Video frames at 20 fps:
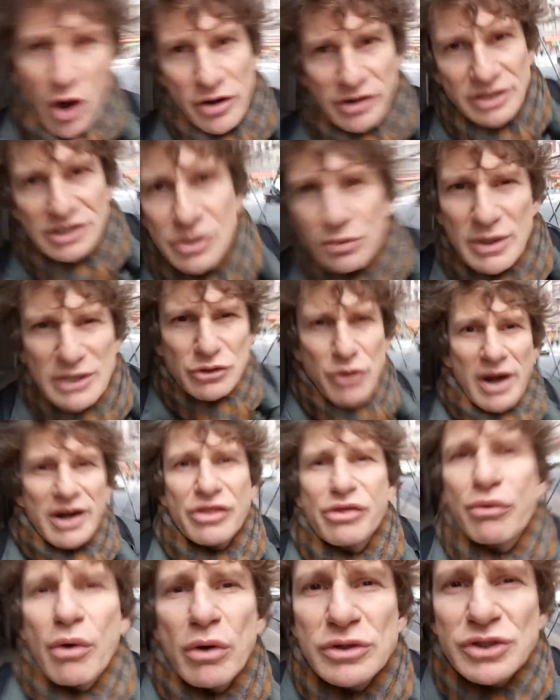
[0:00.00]
artists, we try
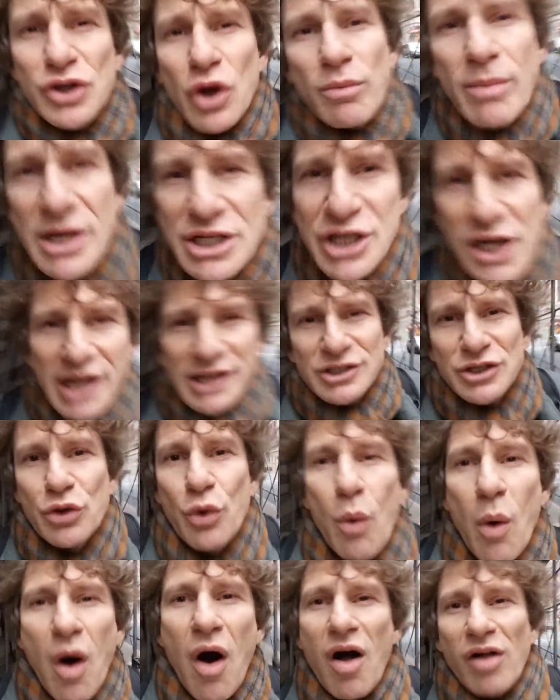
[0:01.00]
to throw so much against
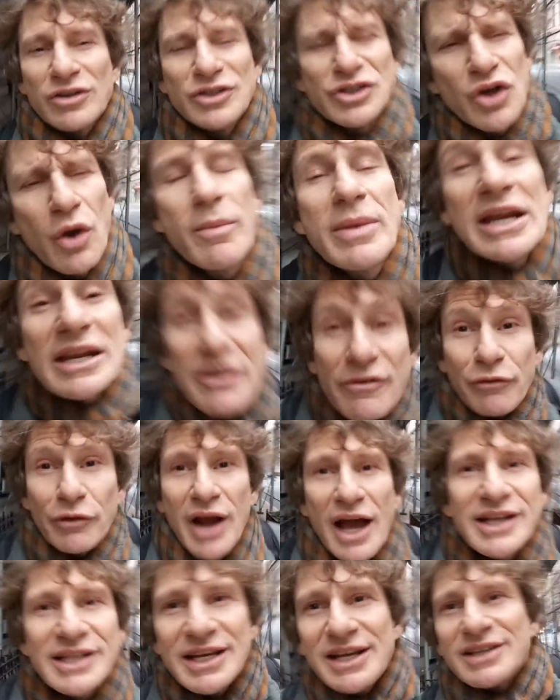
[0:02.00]
the wall, so many
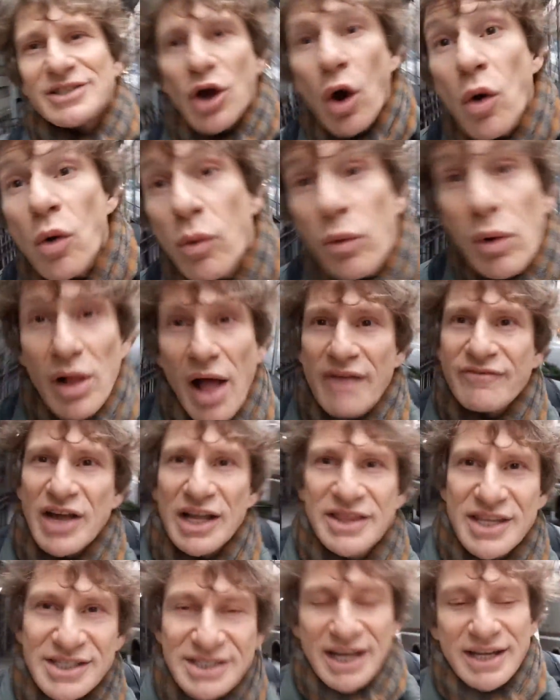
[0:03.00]
different ideas. Oh, well, I've
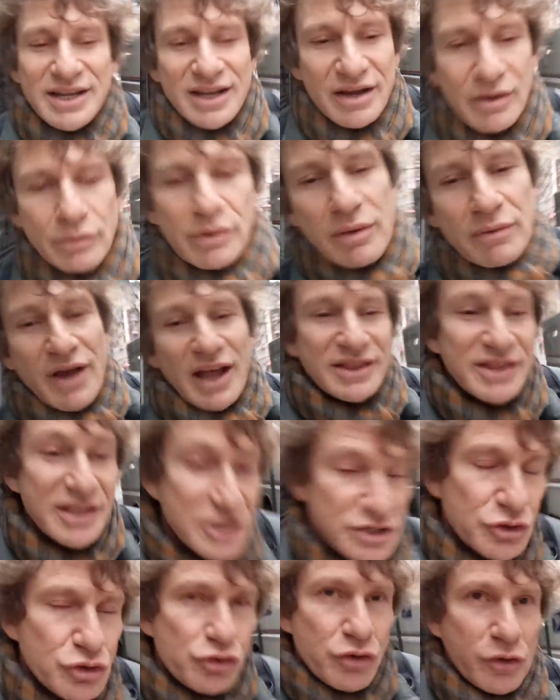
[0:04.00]
got this idea. We've got
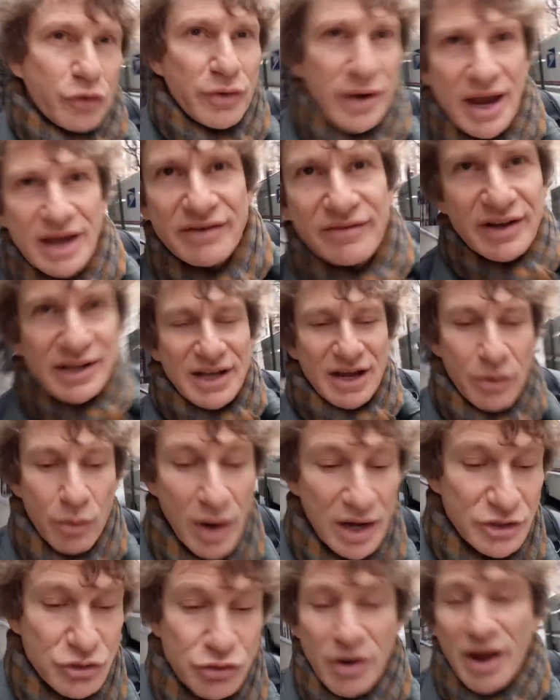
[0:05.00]
this creative idea. I
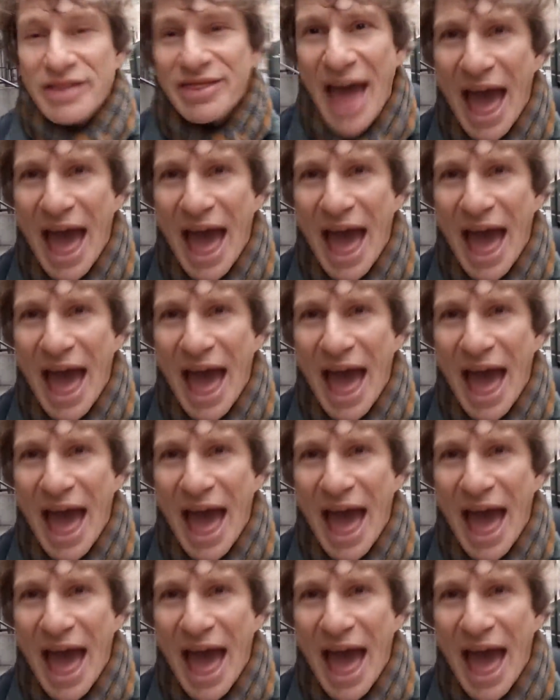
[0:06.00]
want to try